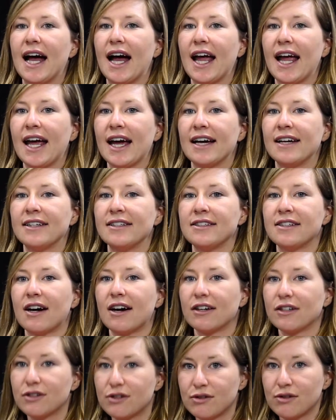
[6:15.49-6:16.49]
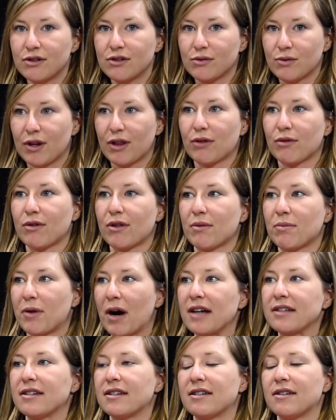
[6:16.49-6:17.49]
And our students went through the
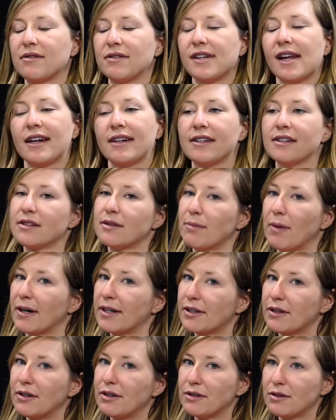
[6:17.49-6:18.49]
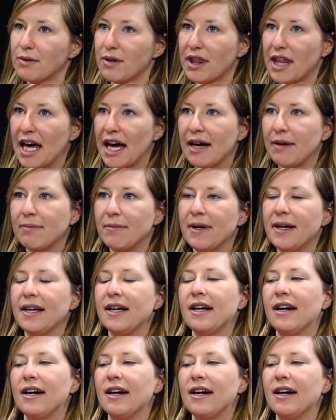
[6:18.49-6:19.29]
process of setting SMART goals with them.